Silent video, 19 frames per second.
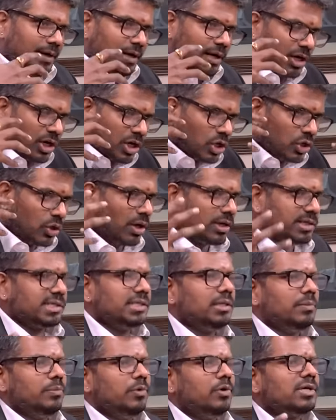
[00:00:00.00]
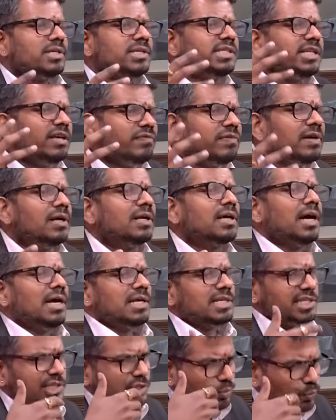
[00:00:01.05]
across the board, several
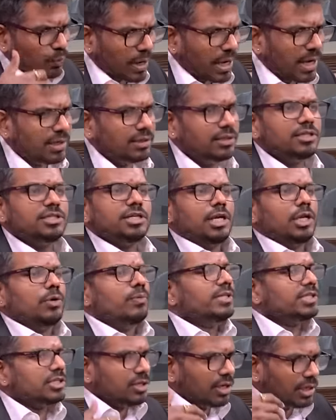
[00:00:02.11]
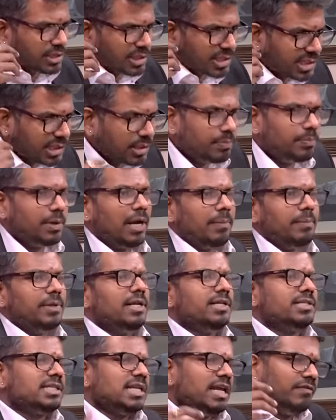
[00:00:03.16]
castes wear the janeyu. It's not just the Brahmin.
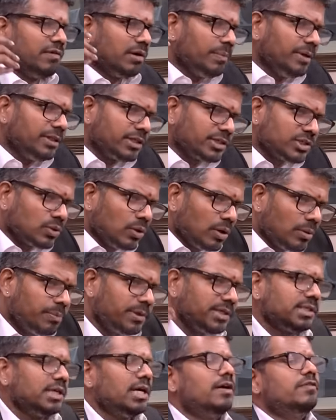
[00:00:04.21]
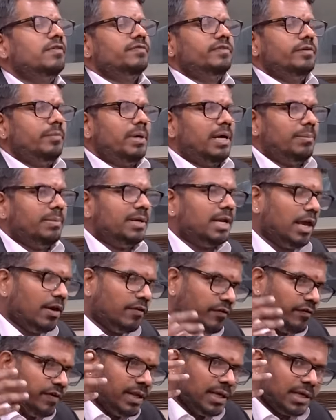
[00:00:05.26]
It's never been the sole preserve of the Brahmin.
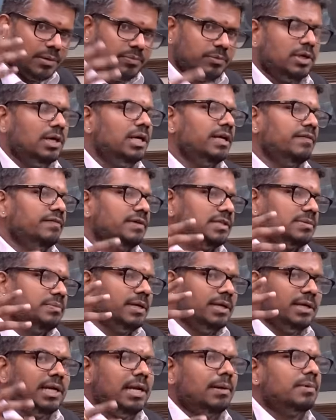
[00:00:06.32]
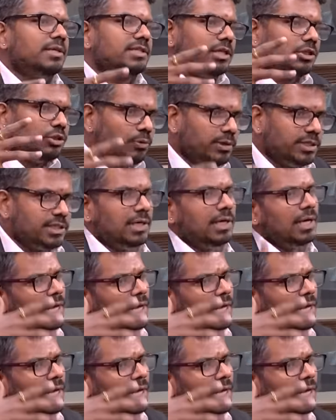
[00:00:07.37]
Every community which has been deemed as a dvija